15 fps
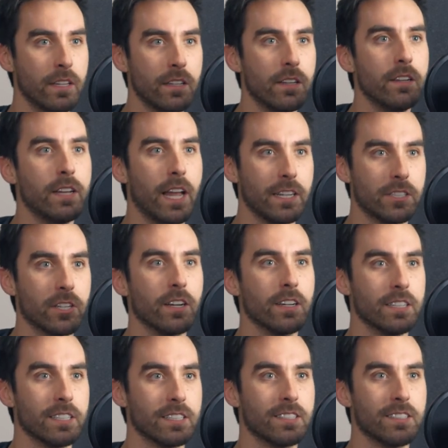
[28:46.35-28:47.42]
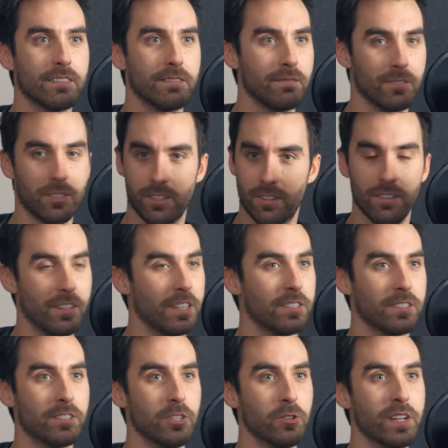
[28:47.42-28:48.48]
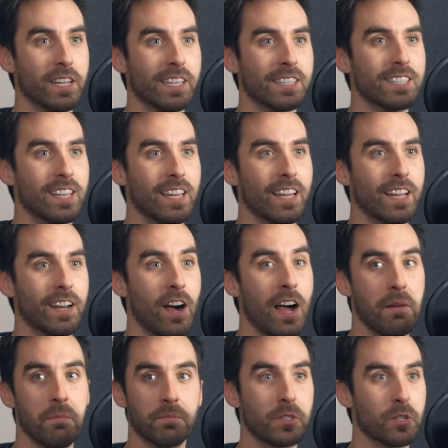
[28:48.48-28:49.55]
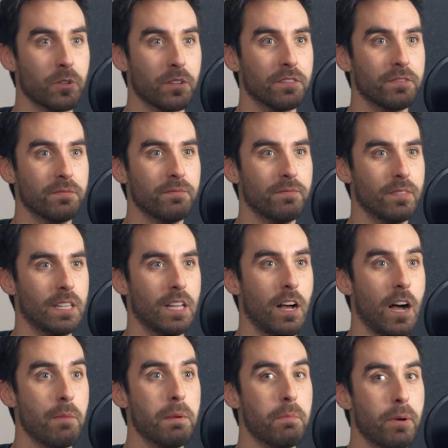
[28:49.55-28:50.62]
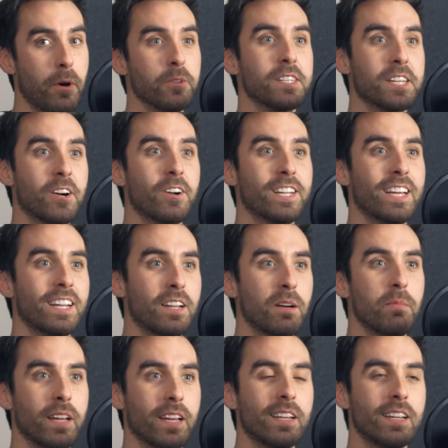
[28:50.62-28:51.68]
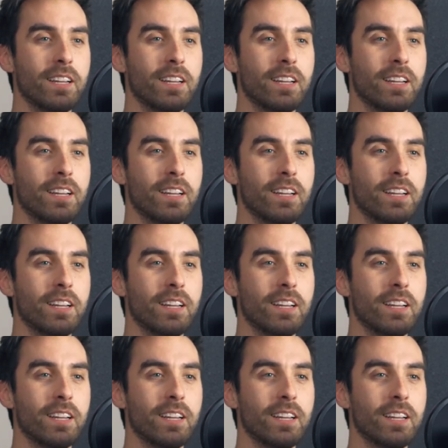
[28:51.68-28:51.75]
nature is doing its thing, and I'm imposing on it a bit.